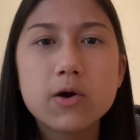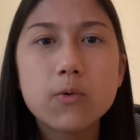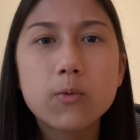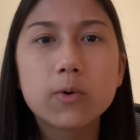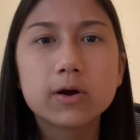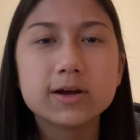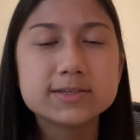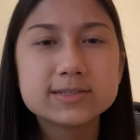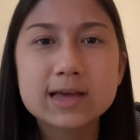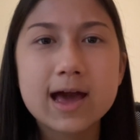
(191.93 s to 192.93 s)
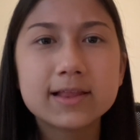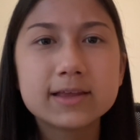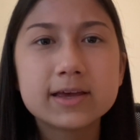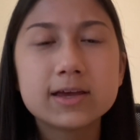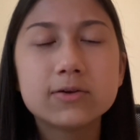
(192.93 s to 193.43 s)
or a
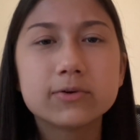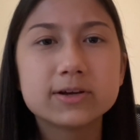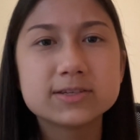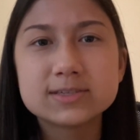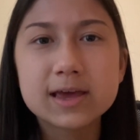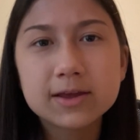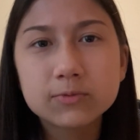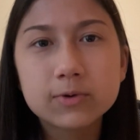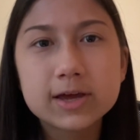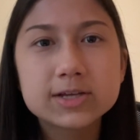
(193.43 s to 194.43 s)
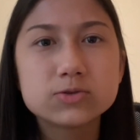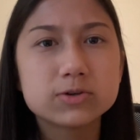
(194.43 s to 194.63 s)
salad or a sandwich